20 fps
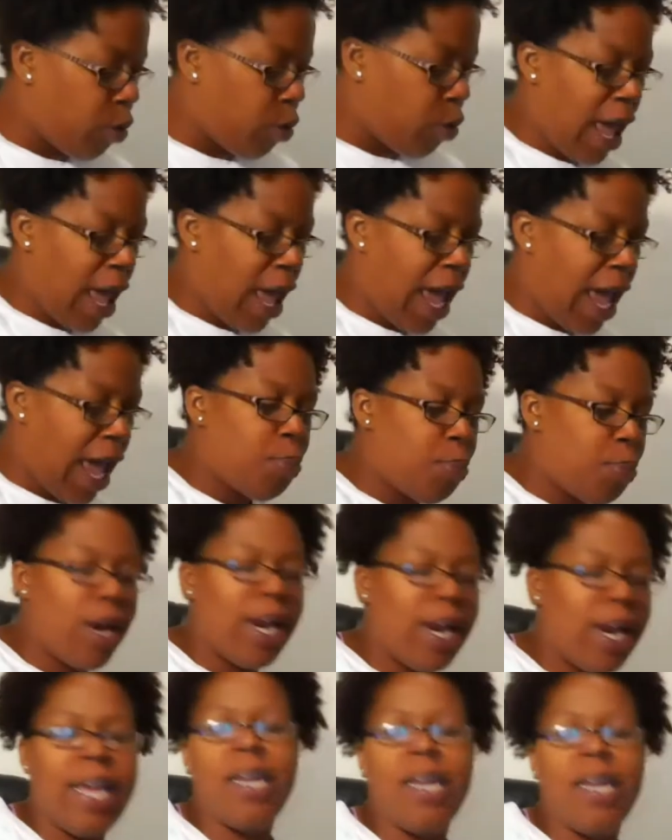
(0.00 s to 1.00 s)
export
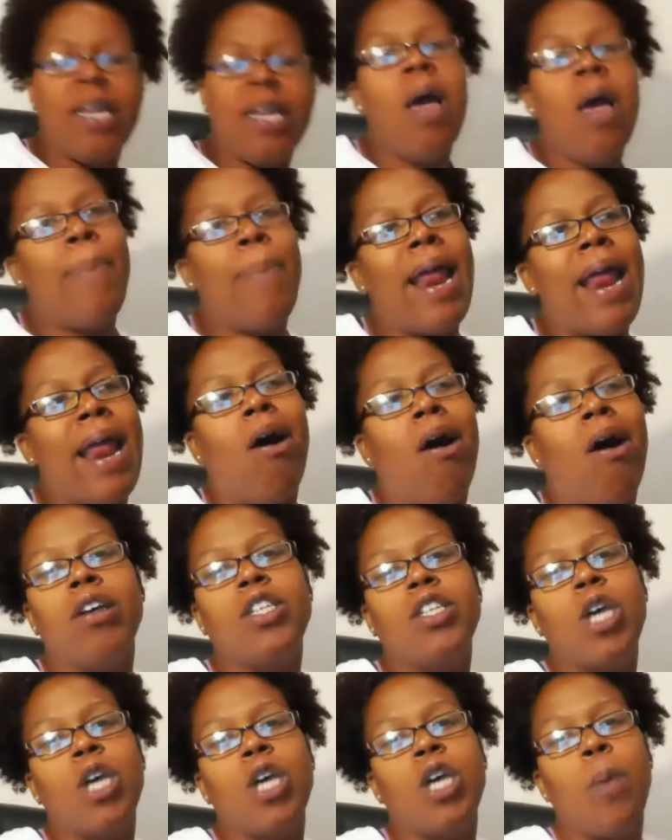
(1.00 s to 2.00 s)
it, but I
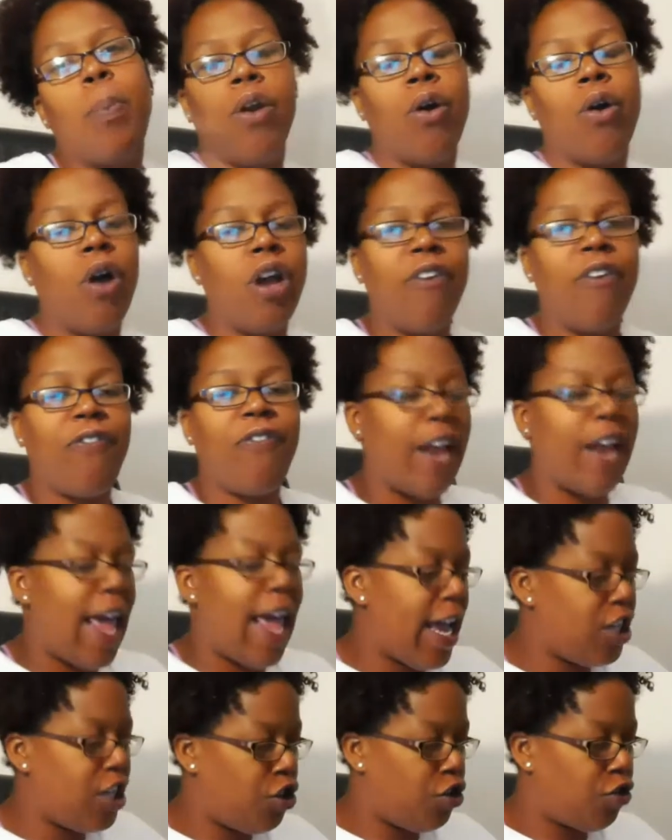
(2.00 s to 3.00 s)
also put it on a
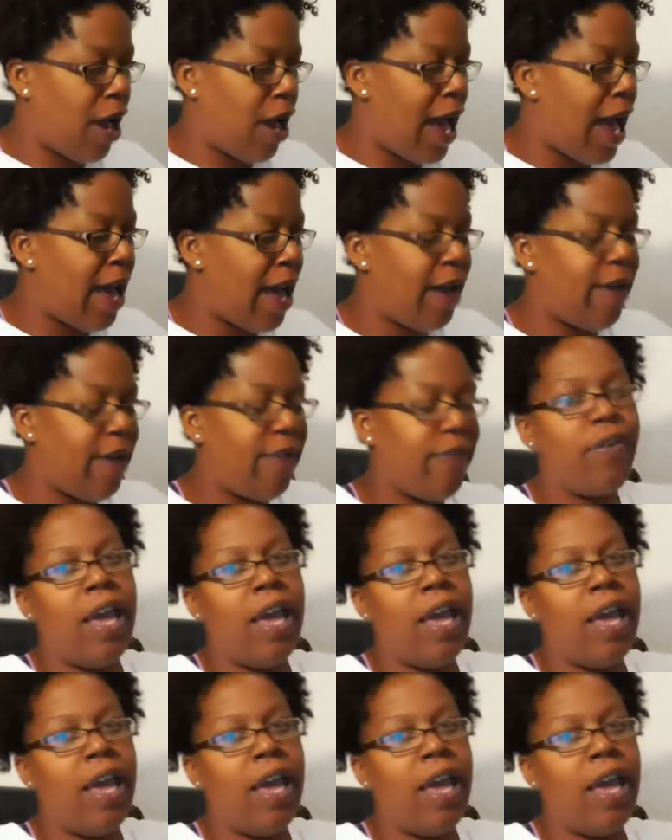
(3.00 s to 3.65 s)
flash drive